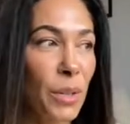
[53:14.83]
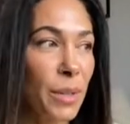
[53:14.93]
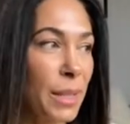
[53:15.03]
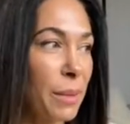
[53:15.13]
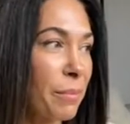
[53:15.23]

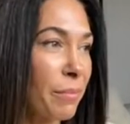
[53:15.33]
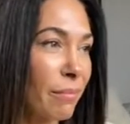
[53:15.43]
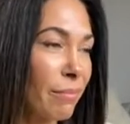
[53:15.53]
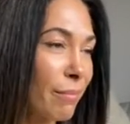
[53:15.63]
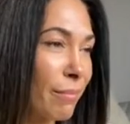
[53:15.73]
some
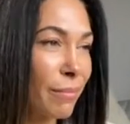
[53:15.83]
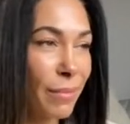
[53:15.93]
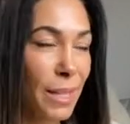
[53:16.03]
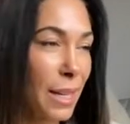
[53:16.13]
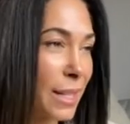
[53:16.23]

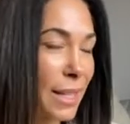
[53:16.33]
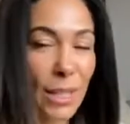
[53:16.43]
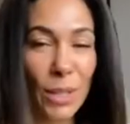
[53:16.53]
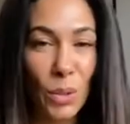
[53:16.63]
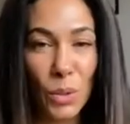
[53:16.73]
sardines